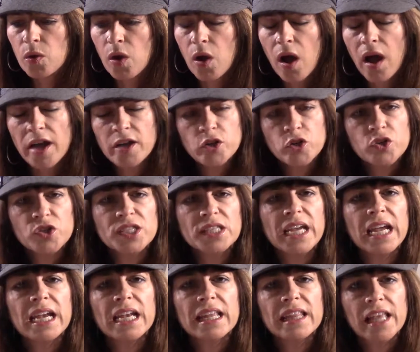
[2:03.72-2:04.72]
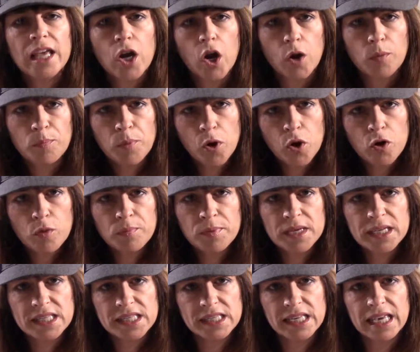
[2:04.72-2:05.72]
understanding that our
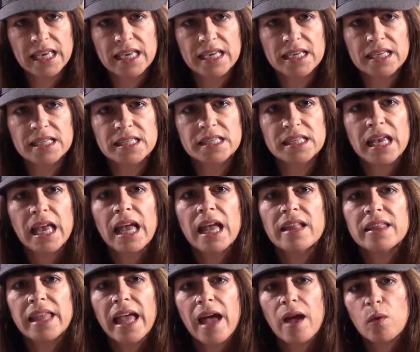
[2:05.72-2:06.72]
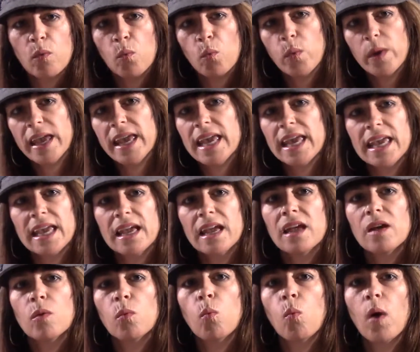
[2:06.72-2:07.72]
purpose is that we
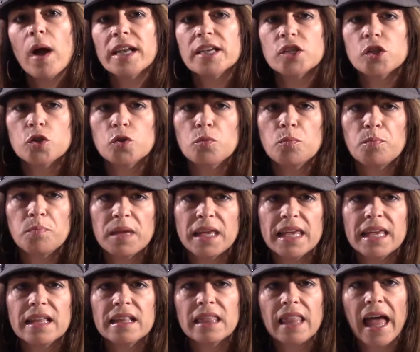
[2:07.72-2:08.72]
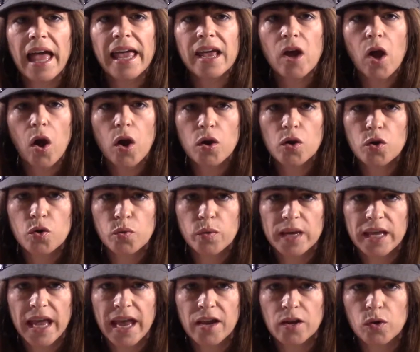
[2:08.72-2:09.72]
want to be like our
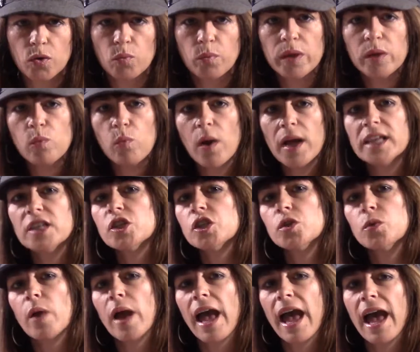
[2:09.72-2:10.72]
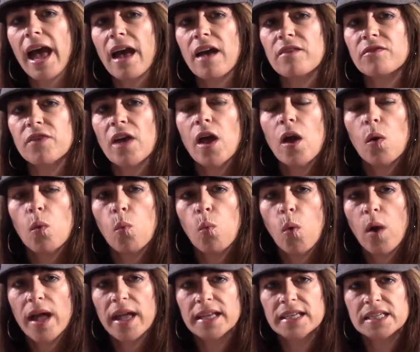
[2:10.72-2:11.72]
Creator. We want to have
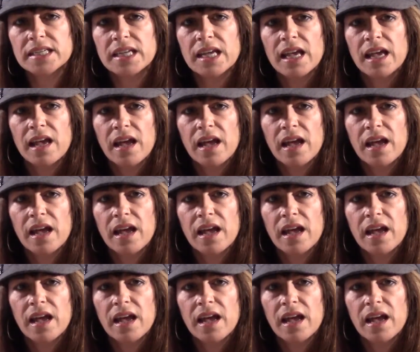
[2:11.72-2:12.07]
what